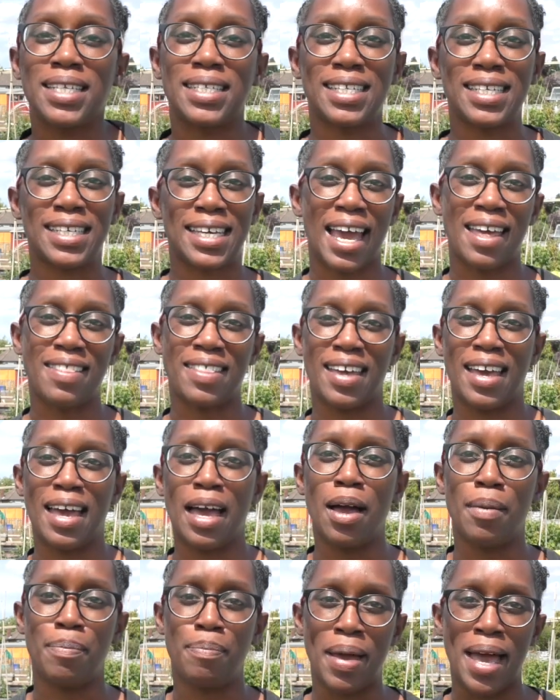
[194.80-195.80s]
together
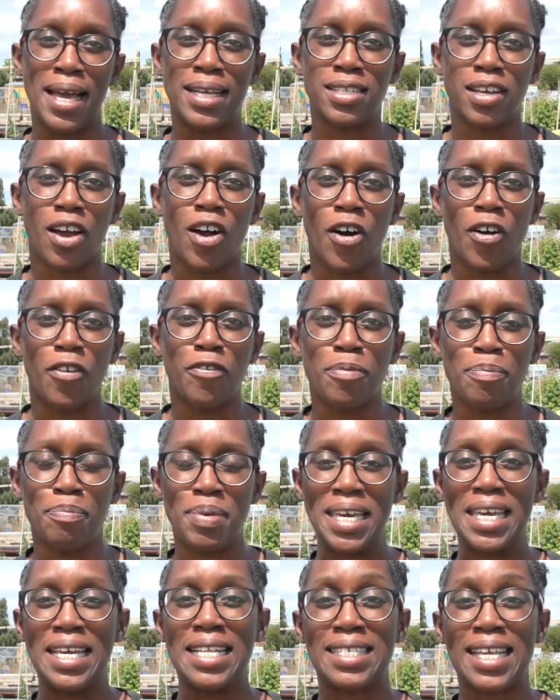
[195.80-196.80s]
a bed of
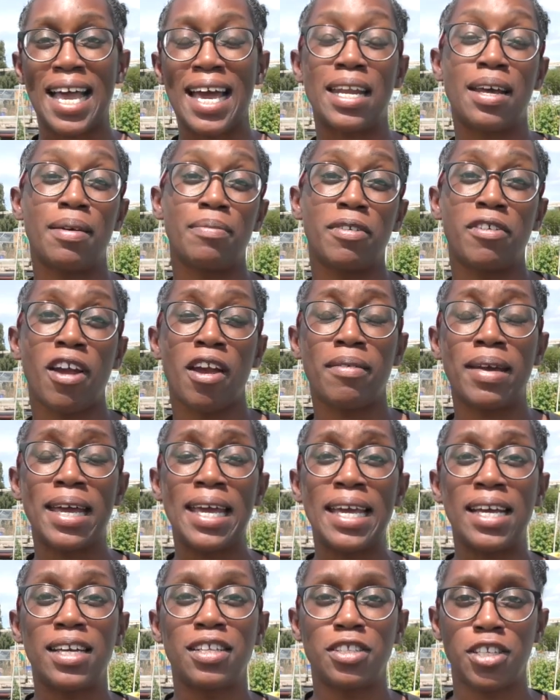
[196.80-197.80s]
beans, and I'm
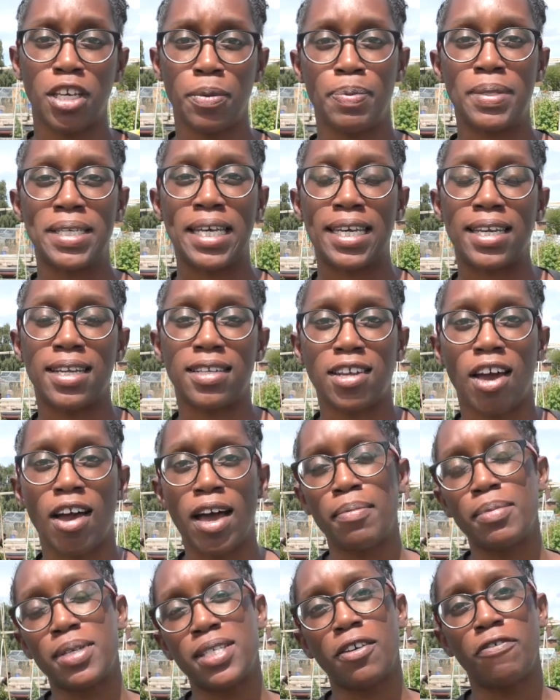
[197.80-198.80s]
growing 2 particular types.